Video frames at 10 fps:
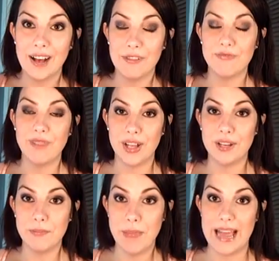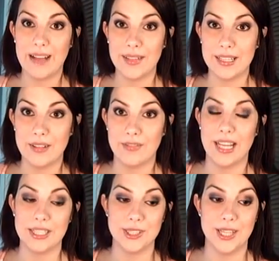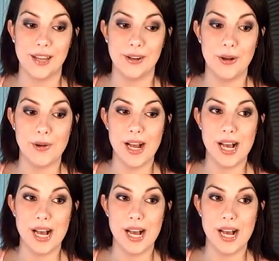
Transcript: a fun palette of eyeshadow.